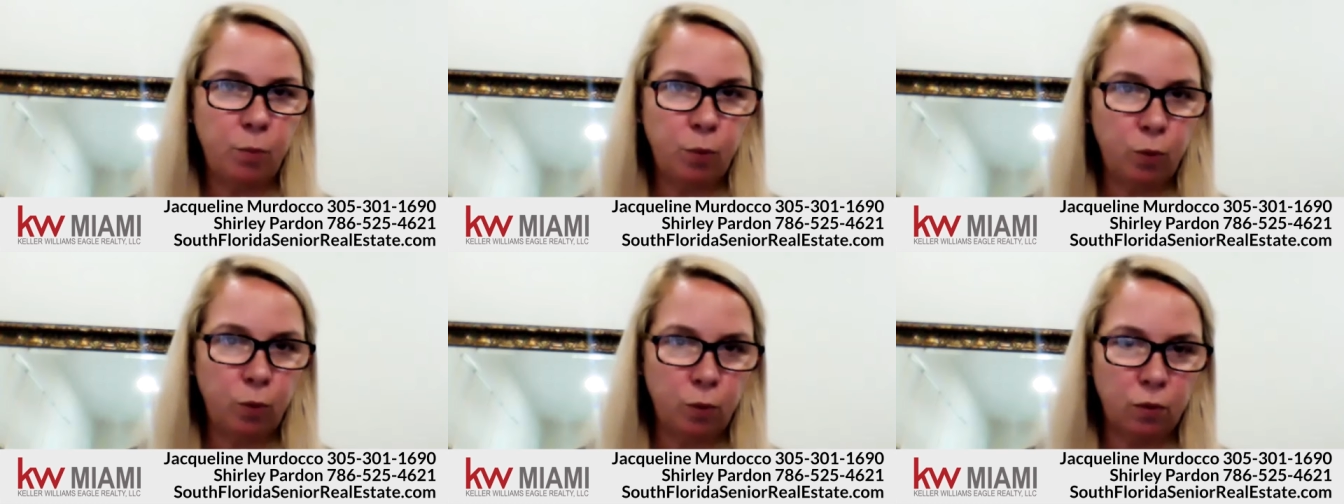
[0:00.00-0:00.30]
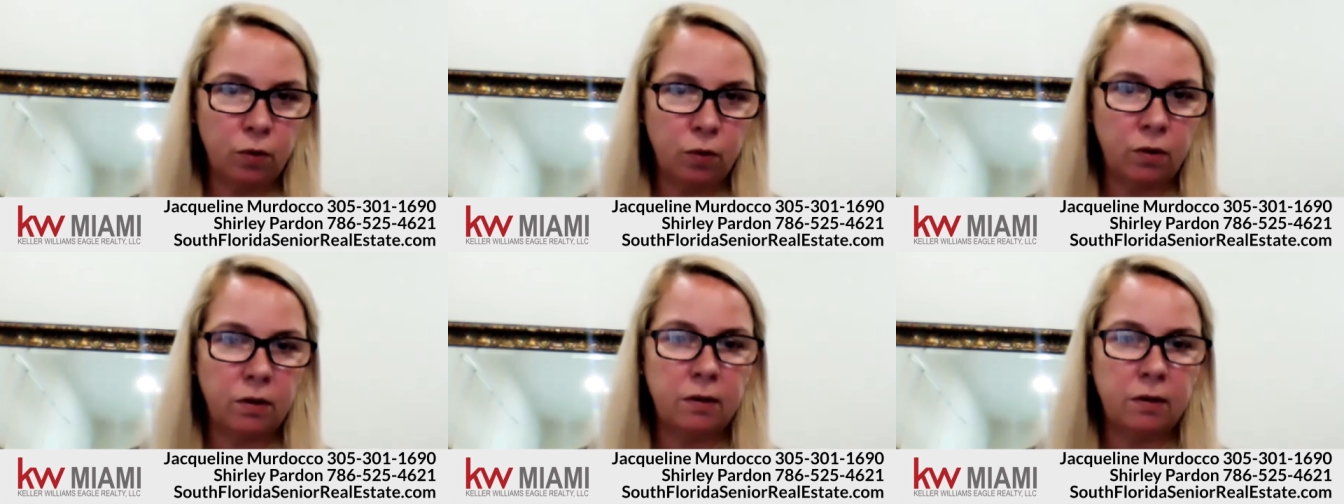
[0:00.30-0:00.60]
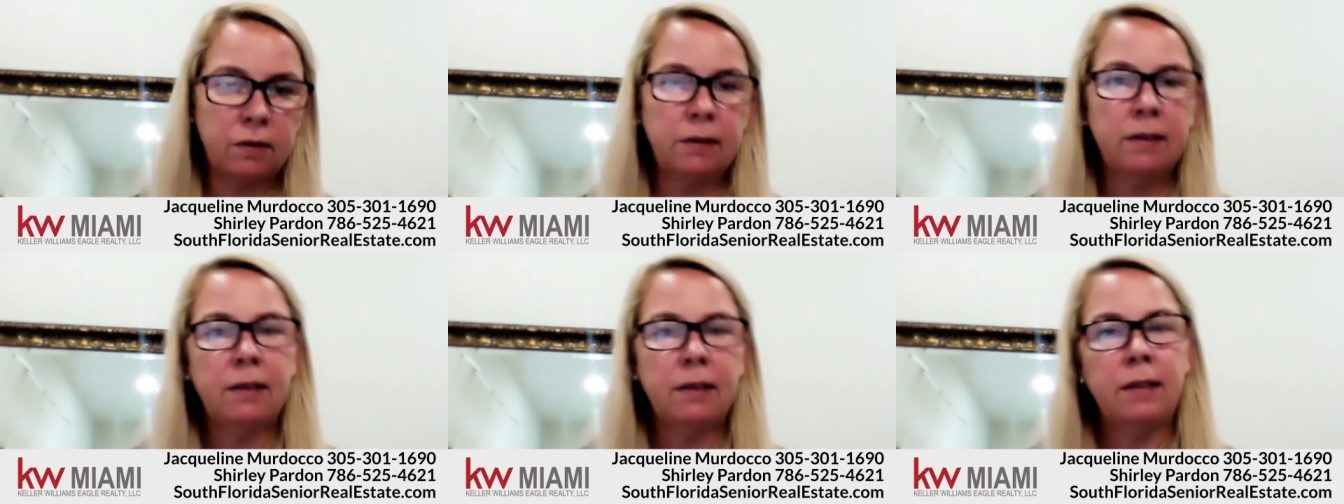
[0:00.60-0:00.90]
pool?
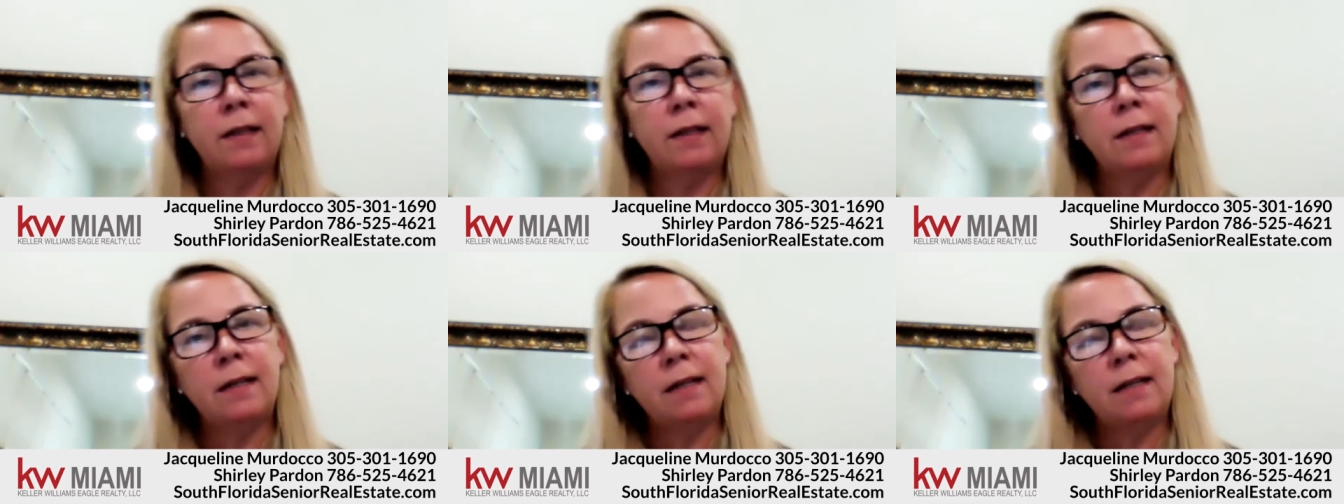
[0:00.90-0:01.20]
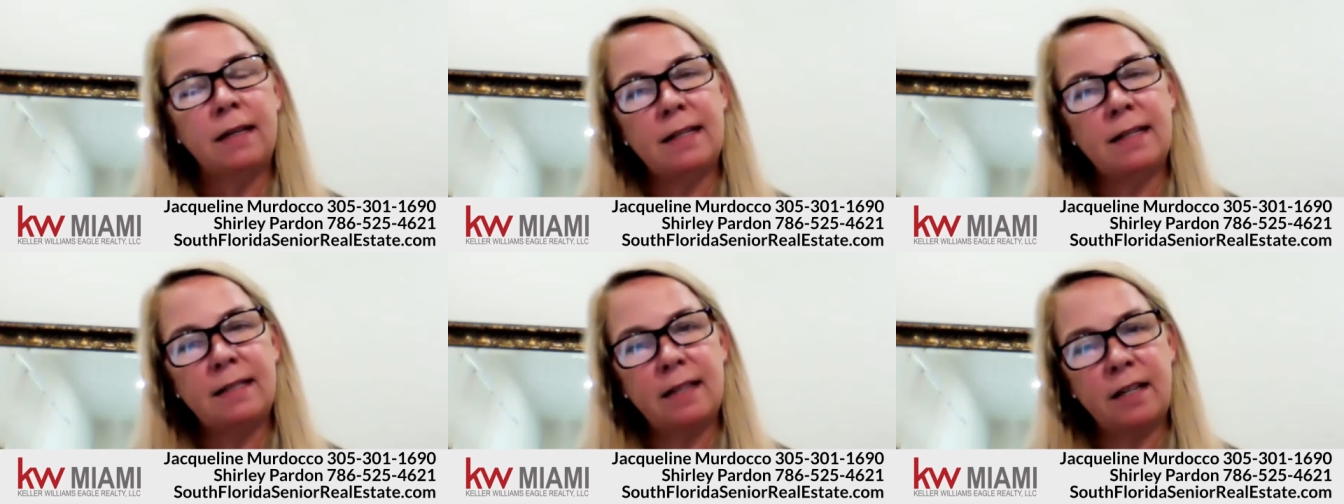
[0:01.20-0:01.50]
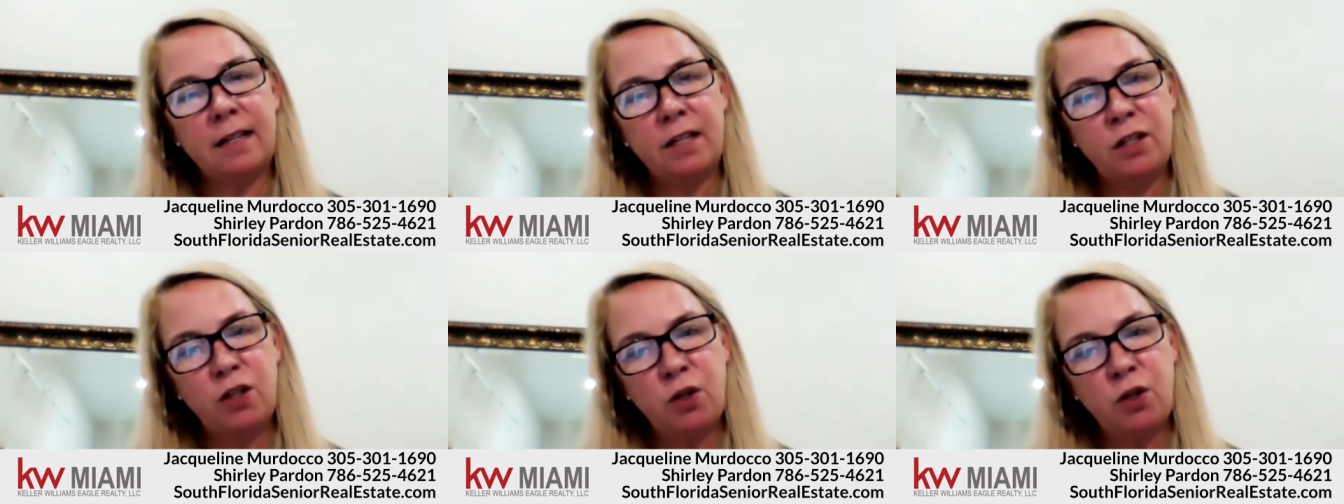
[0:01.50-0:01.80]
Is
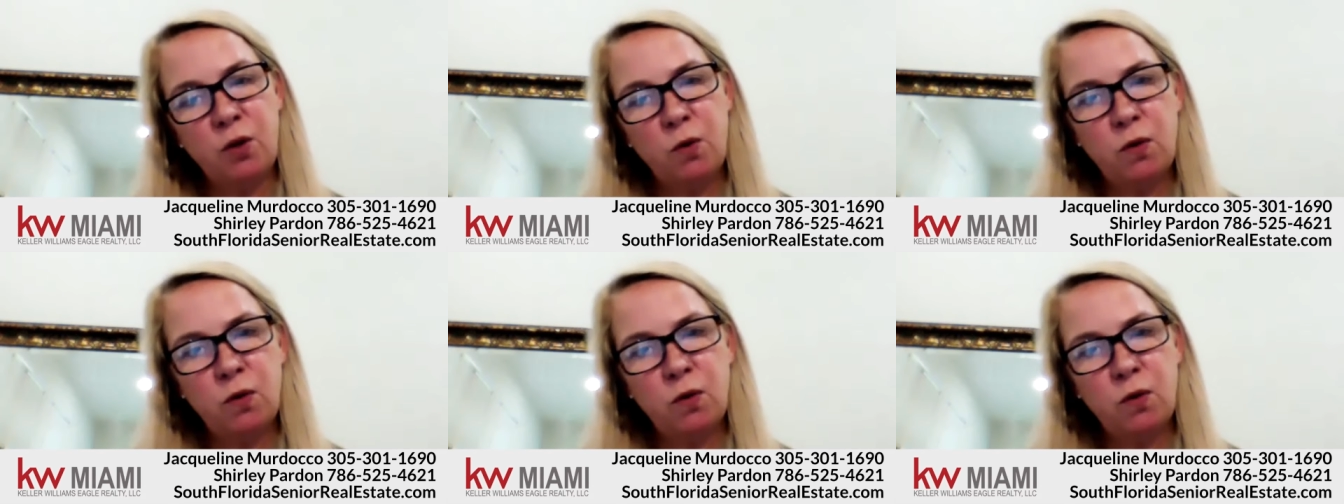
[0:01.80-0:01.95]
it a two